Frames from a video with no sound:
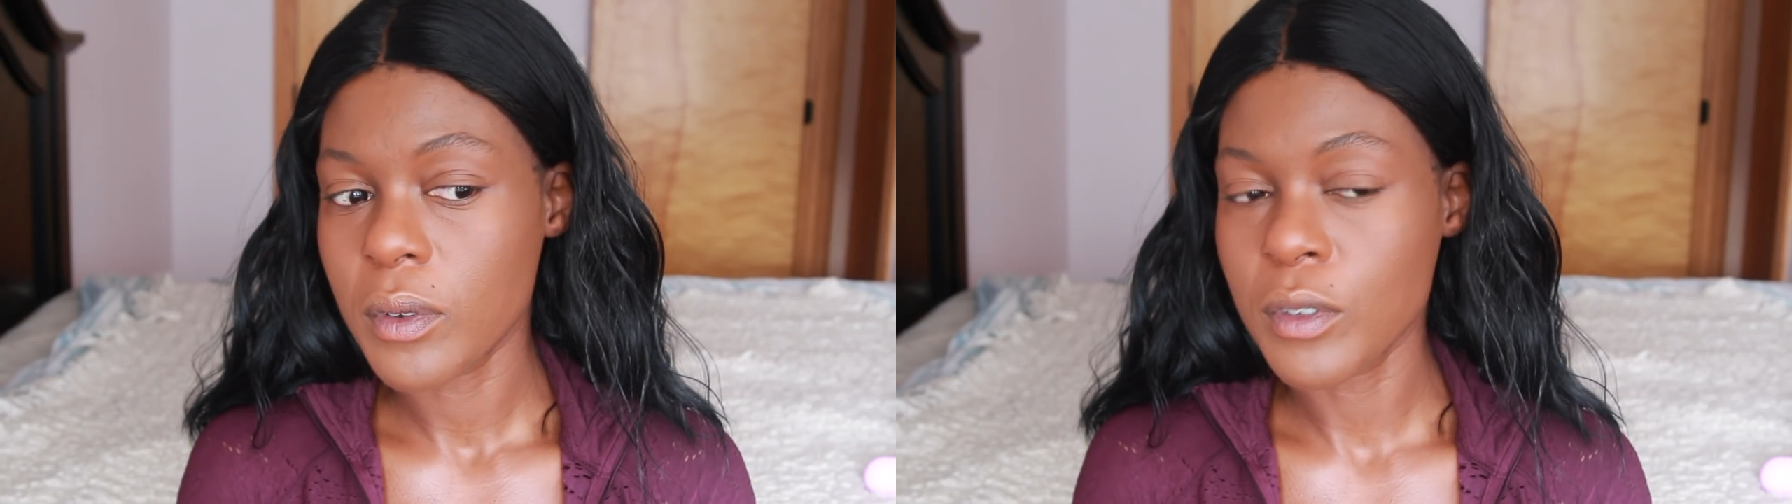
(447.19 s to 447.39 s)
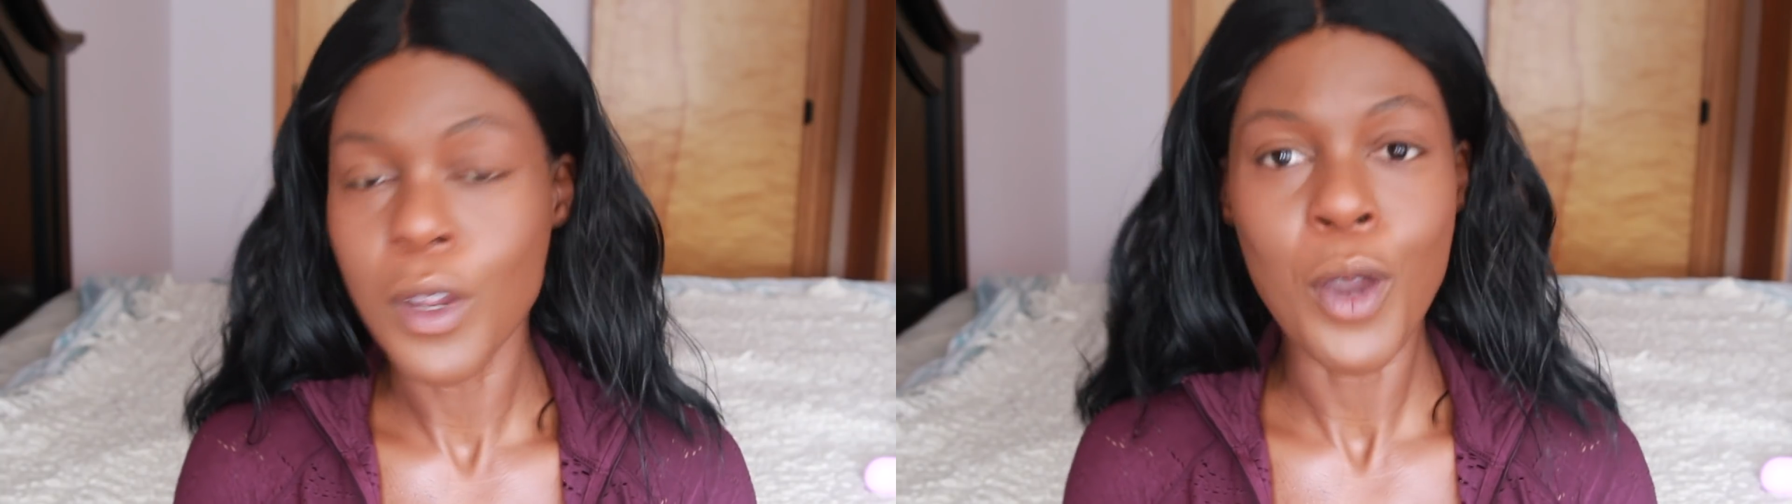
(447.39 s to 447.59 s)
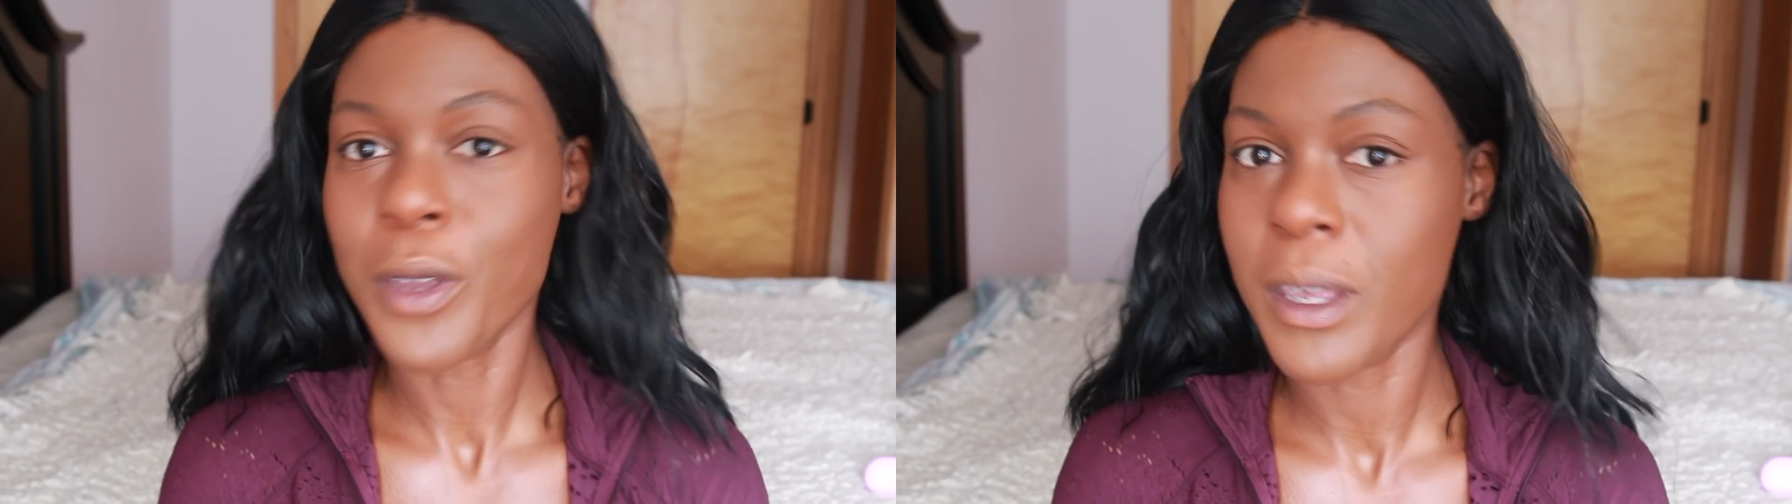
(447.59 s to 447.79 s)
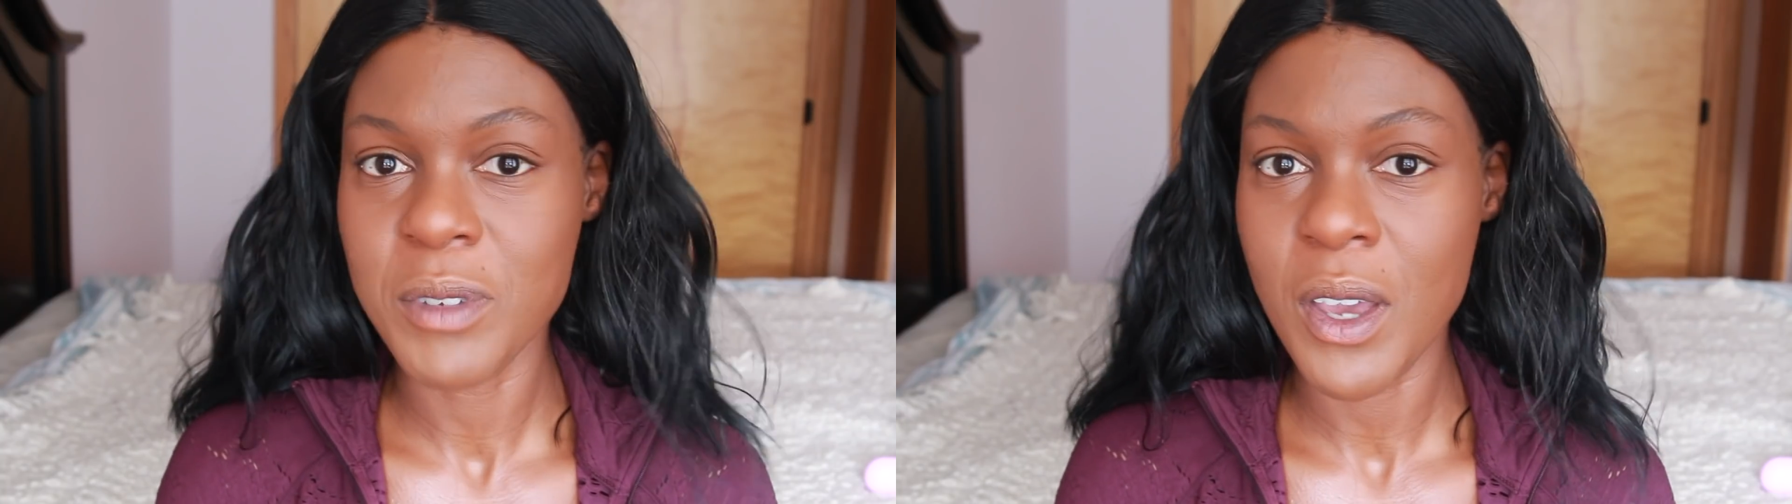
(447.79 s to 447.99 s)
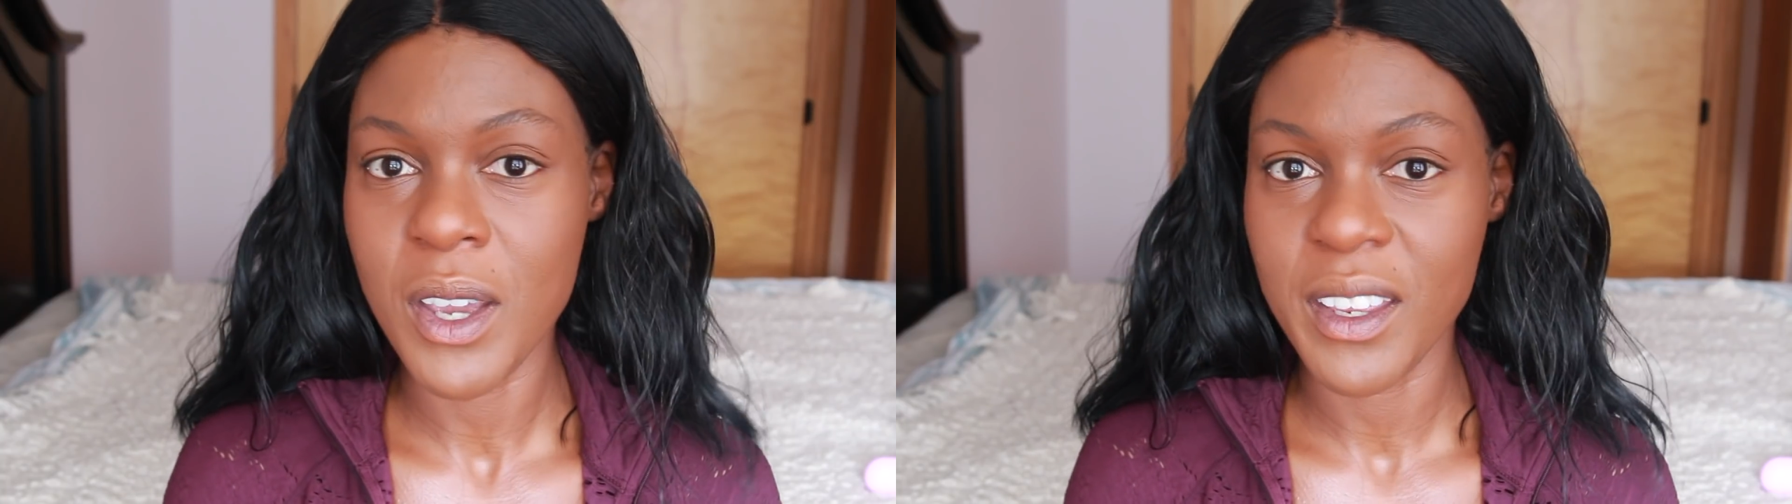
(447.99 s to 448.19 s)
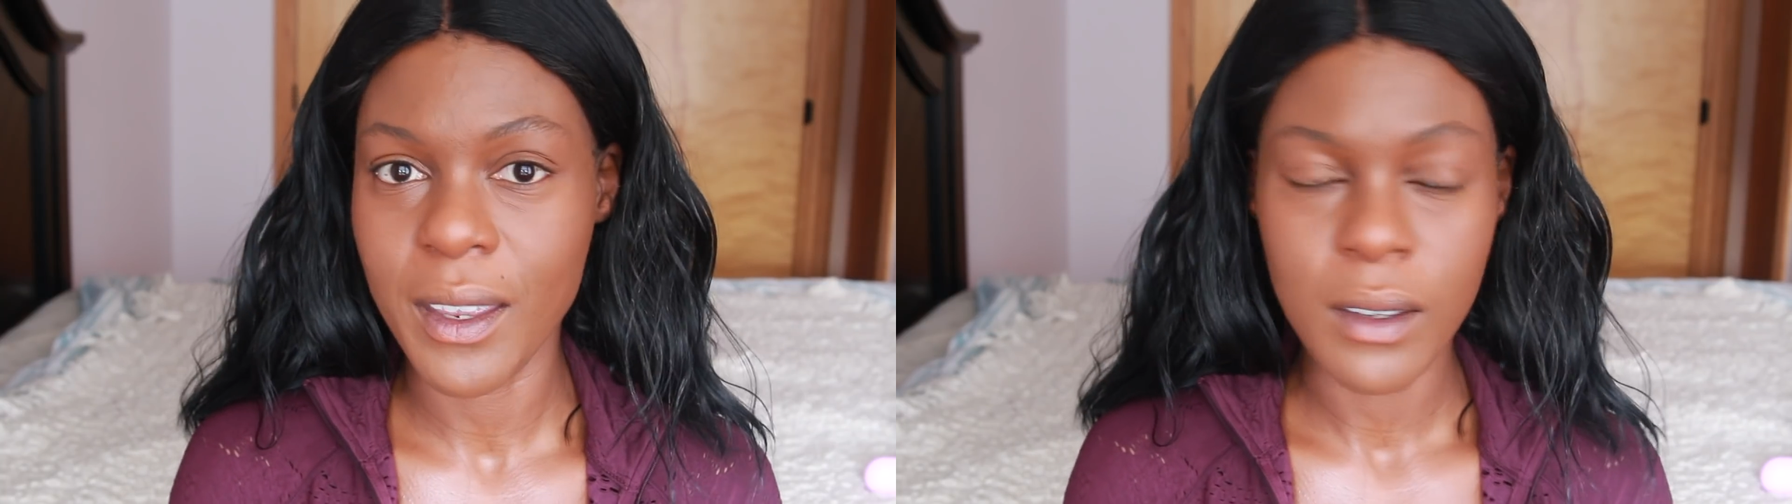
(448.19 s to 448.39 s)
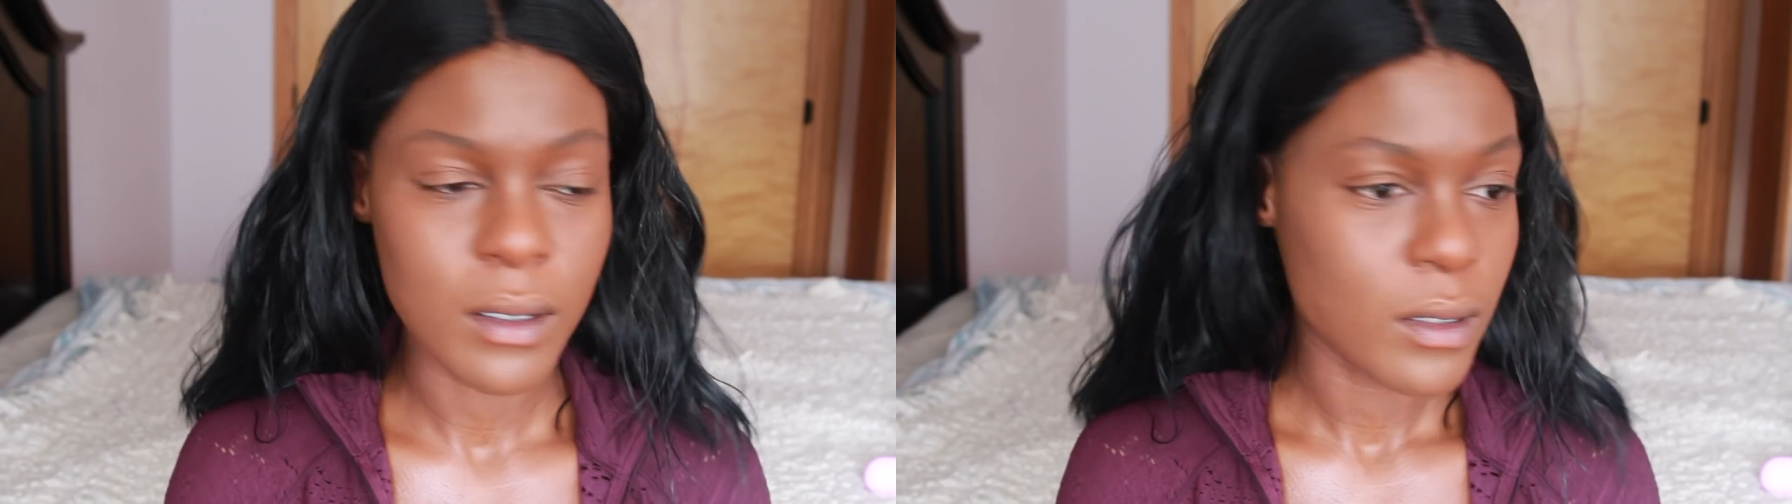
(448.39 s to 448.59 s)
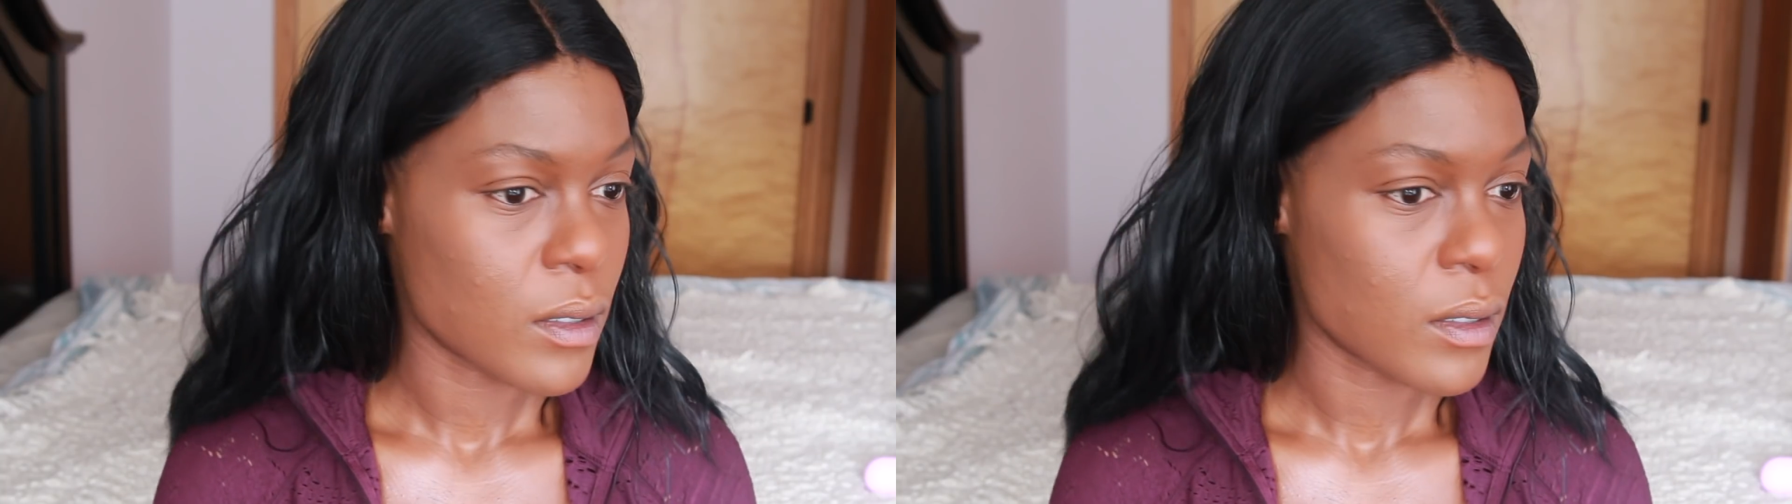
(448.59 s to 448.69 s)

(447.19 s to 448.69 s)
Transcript: No, keep talking.